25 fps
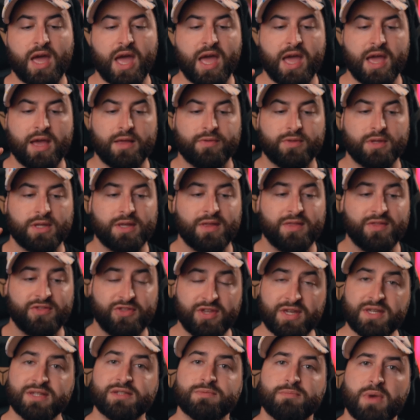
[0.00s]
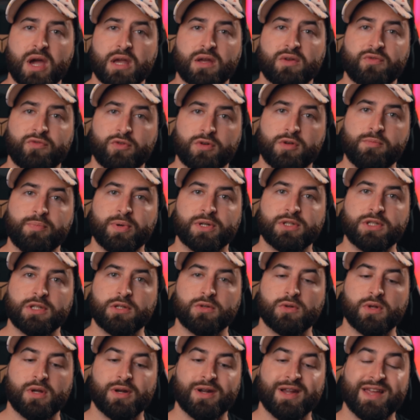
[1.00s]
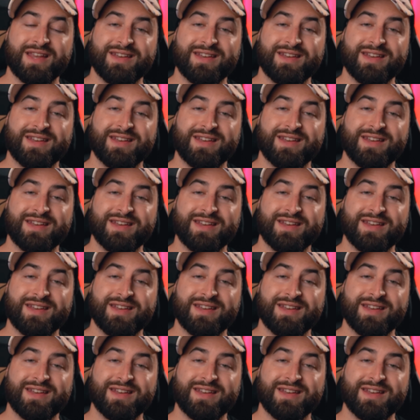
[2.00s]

And this microphone in particular